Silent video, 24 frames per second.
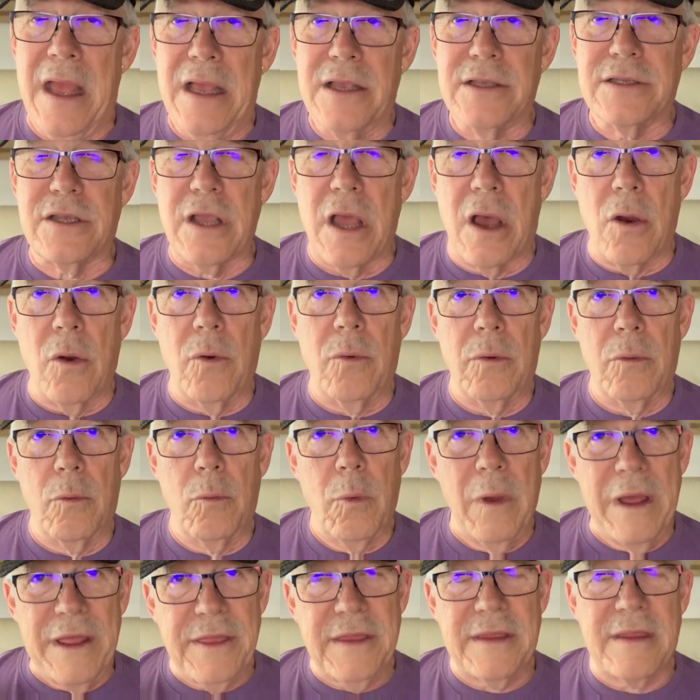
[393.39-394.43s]
So
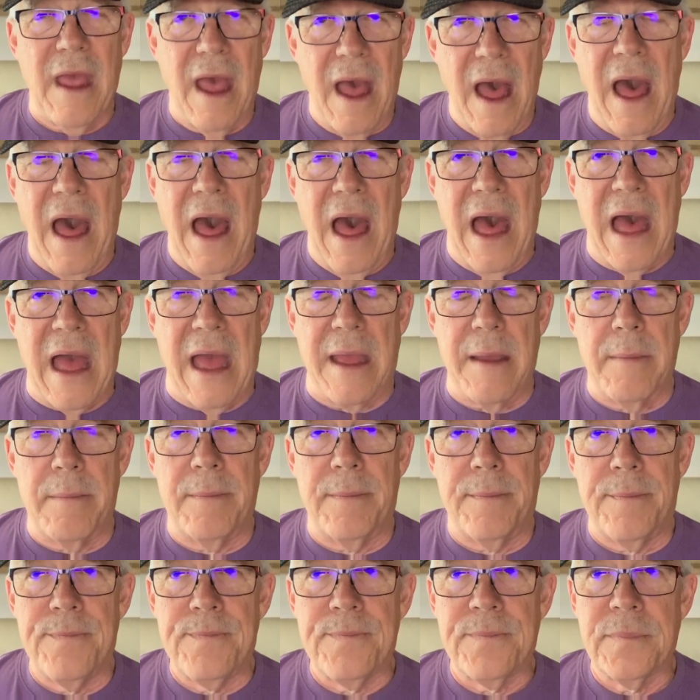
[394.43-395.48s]
with
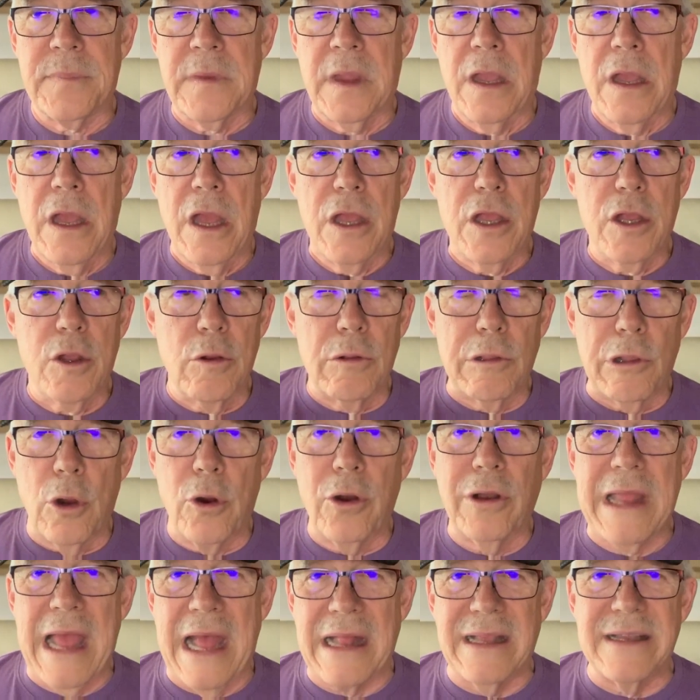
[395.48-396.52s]
time, you
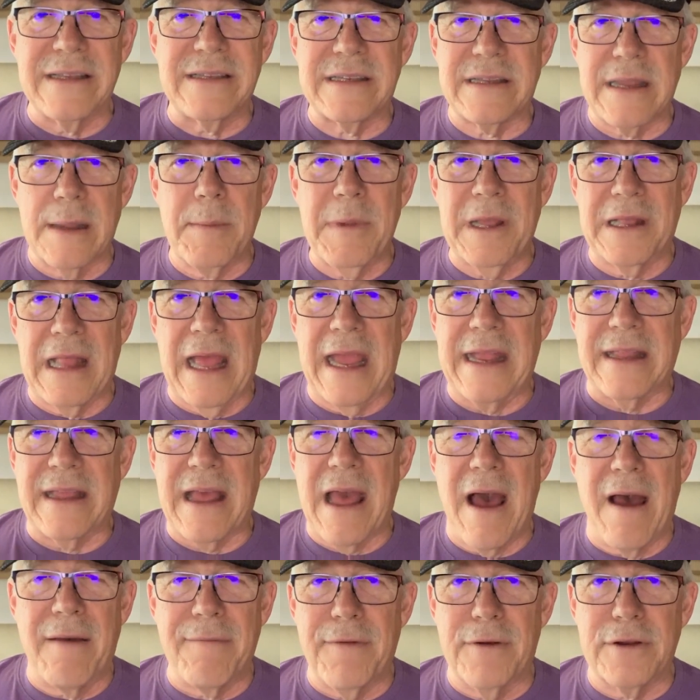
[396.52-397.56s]
learn how to stimulate
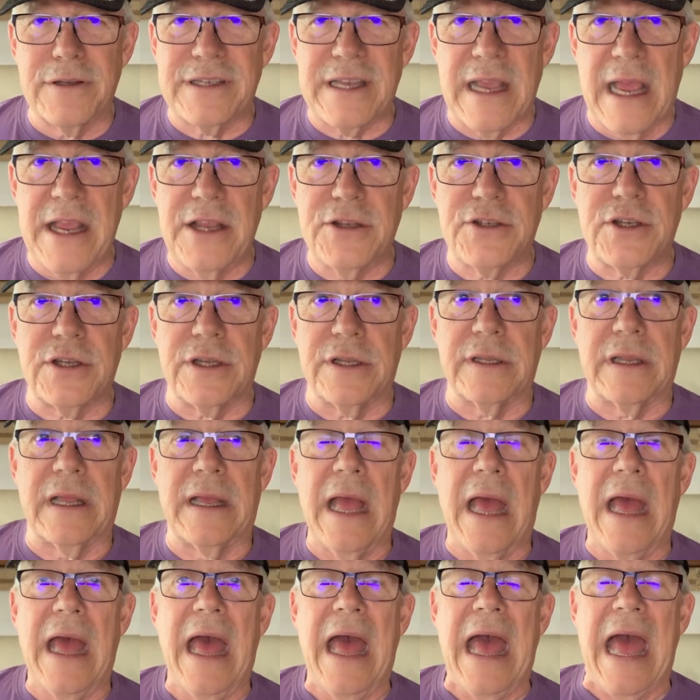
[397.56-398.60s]
conversation,
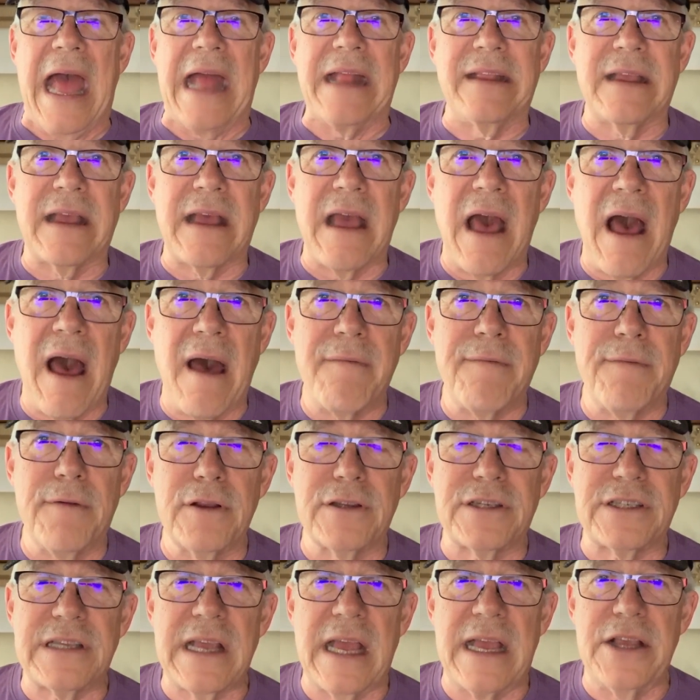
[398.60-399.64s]
and
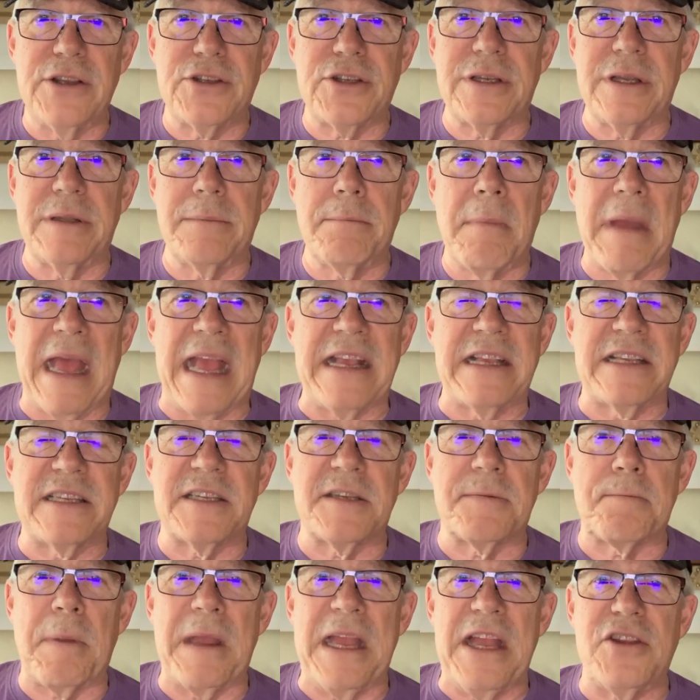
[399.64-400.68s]
conversation makes
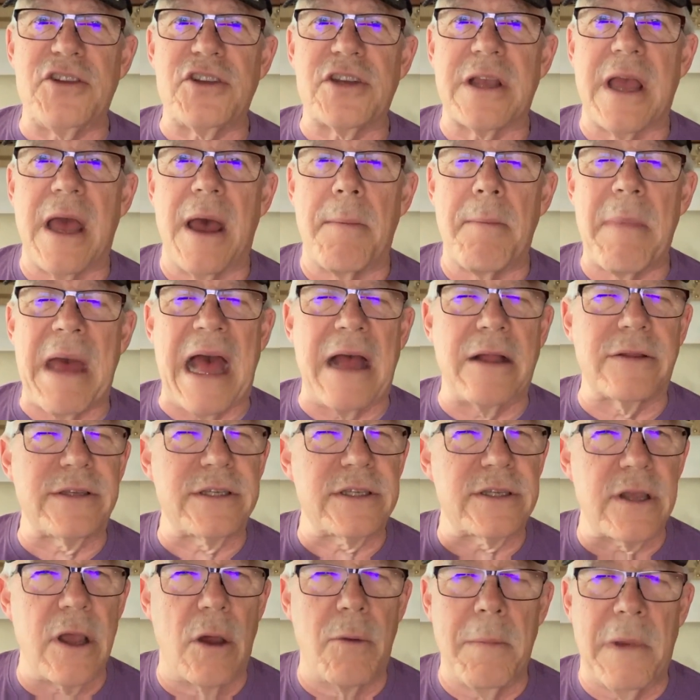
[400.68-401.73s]
speech come out
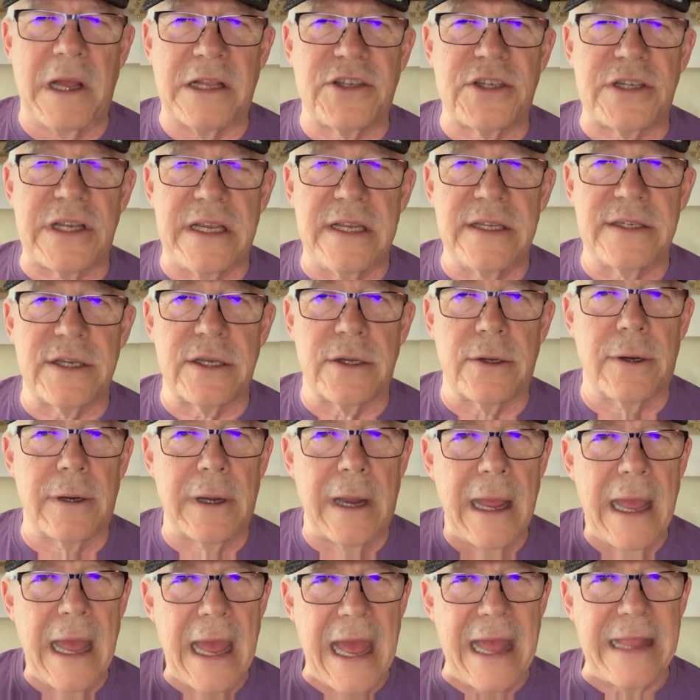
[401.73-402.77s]
so much easier.
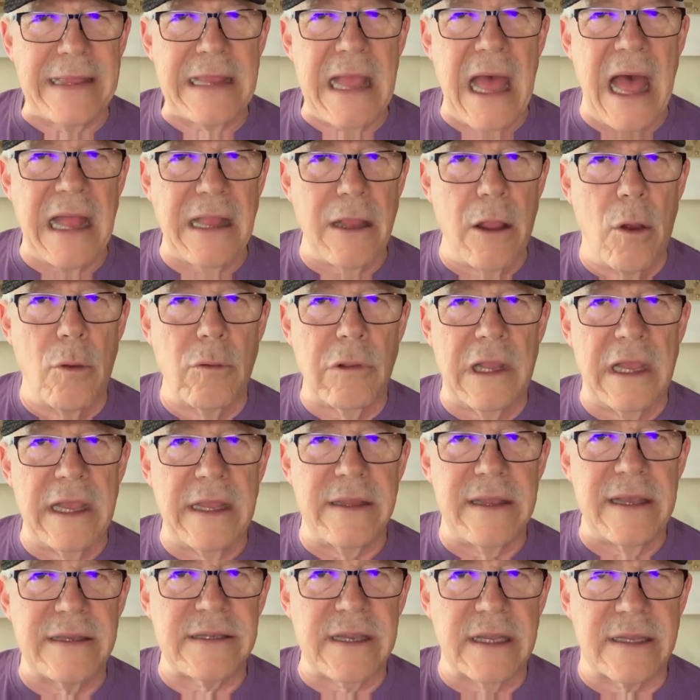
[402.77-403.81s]
And not only
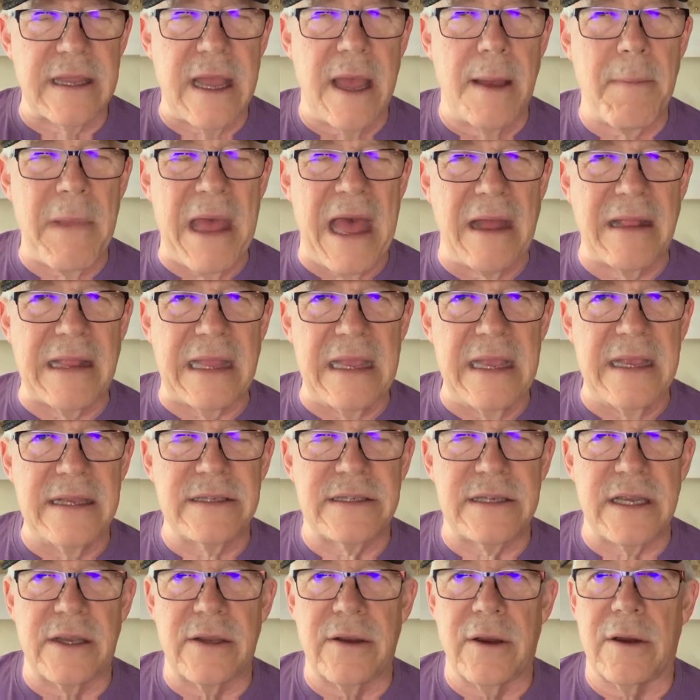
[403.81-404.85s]
does it come out
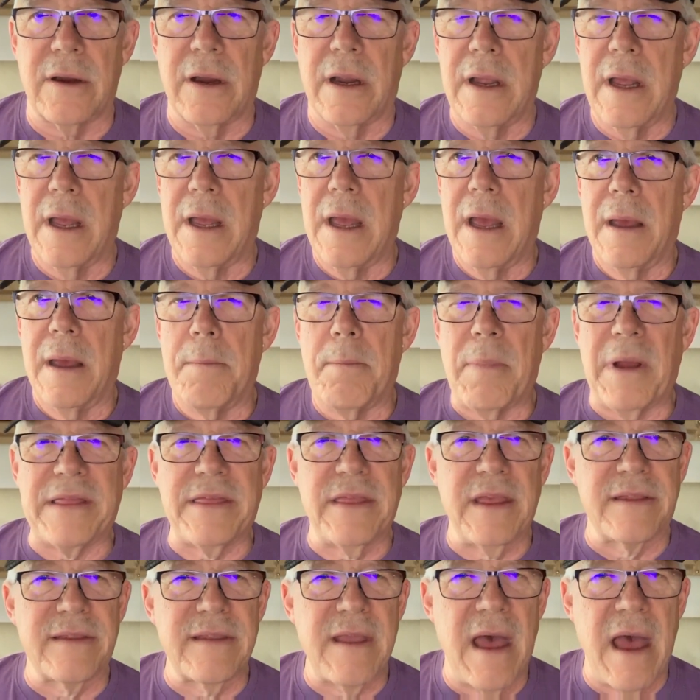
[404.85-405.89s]
easier, but
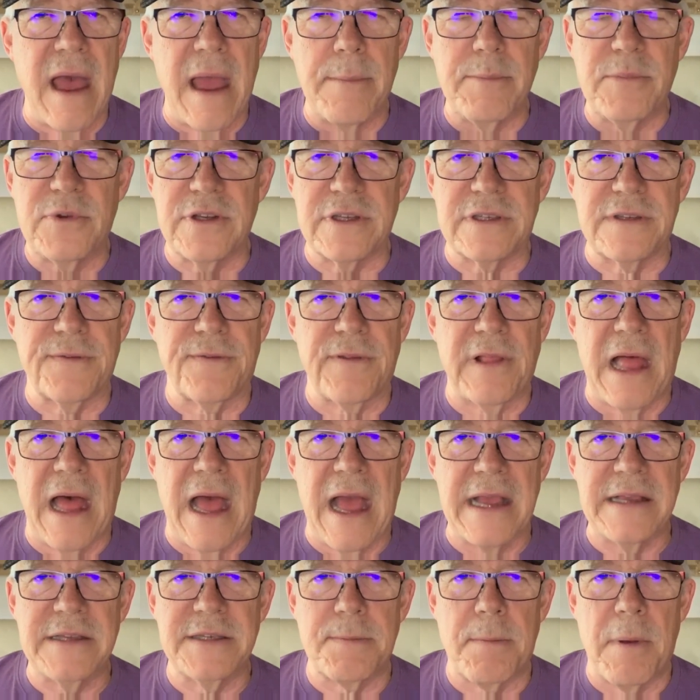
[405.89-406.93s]
the time just
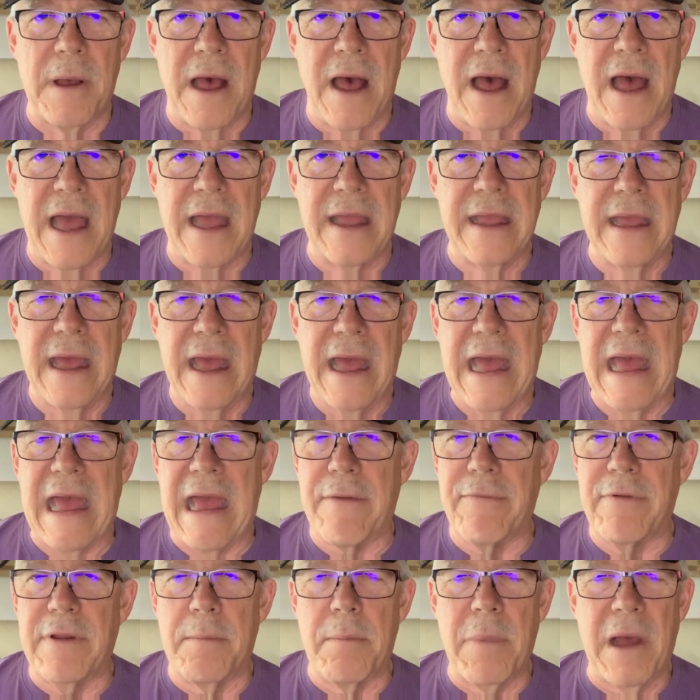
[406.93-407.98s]
flies by.
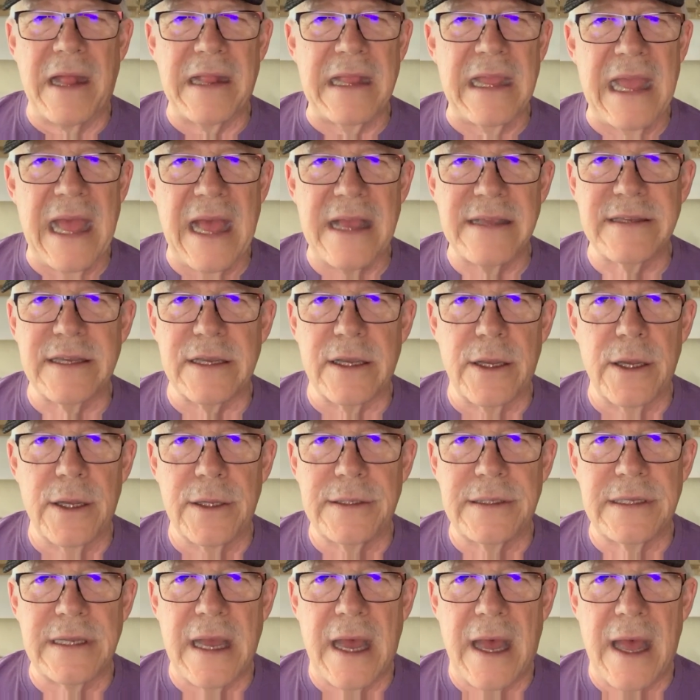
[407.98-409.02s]
Everybody has a
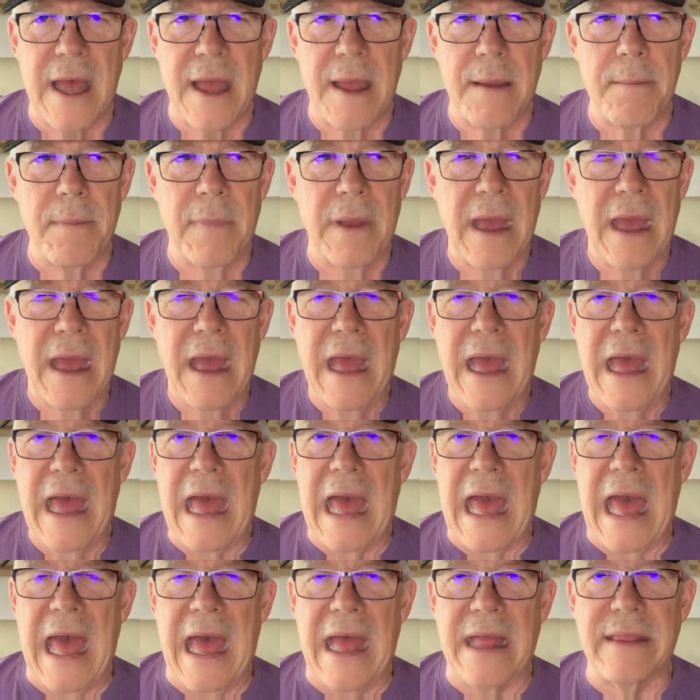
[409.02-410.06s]
good time,
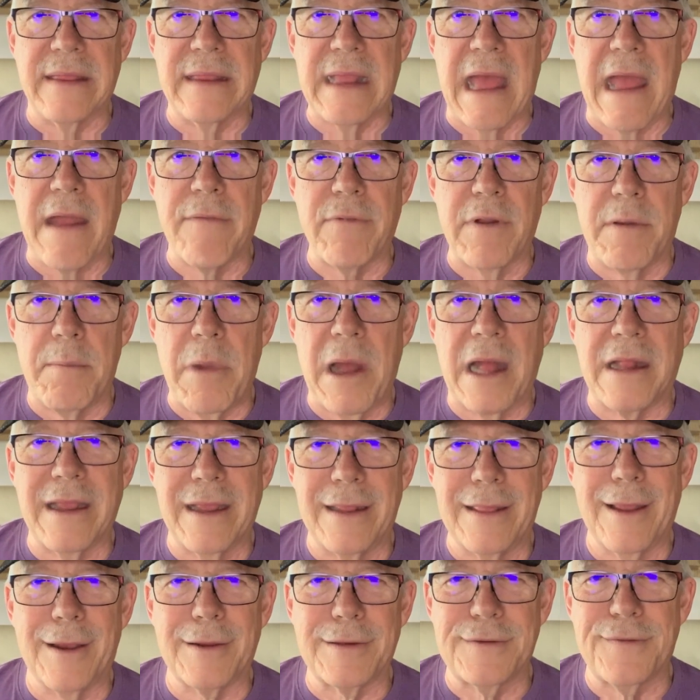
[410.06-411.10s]
and everybody
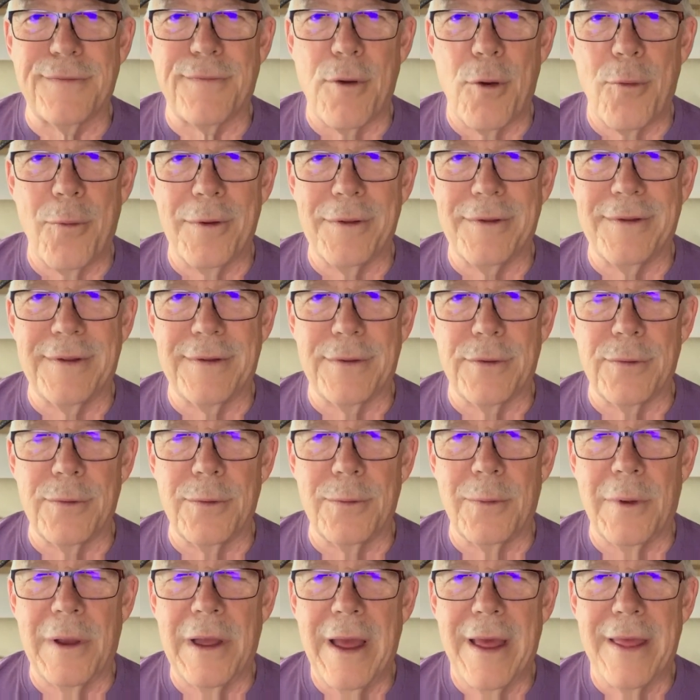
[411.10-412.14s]
looks forward
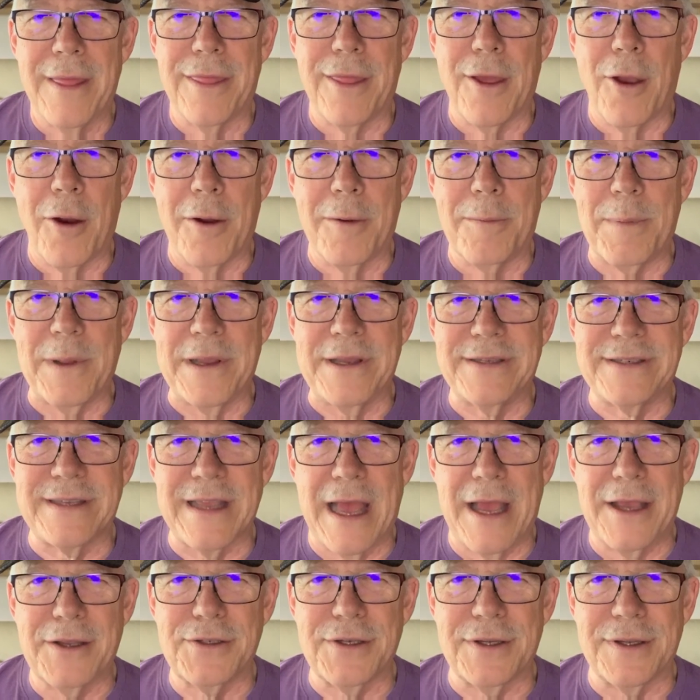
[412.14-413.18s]
to therapy
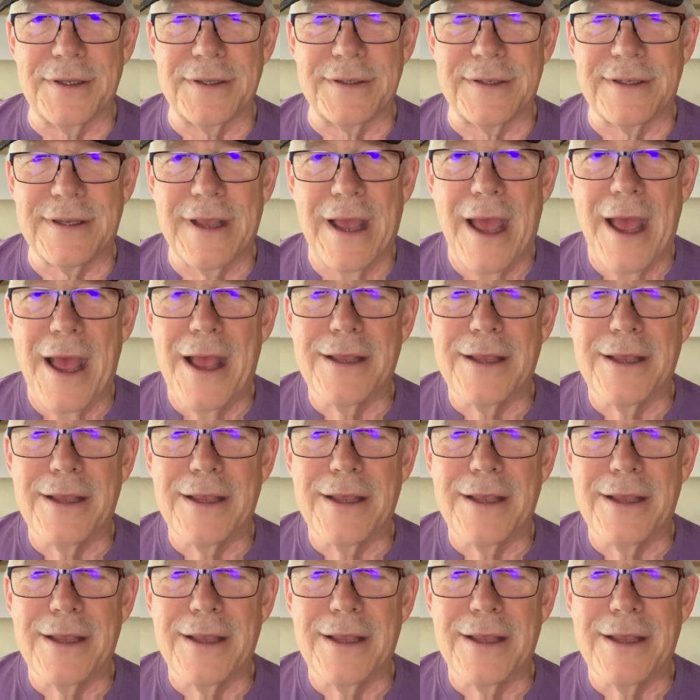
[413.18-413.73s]
sessions.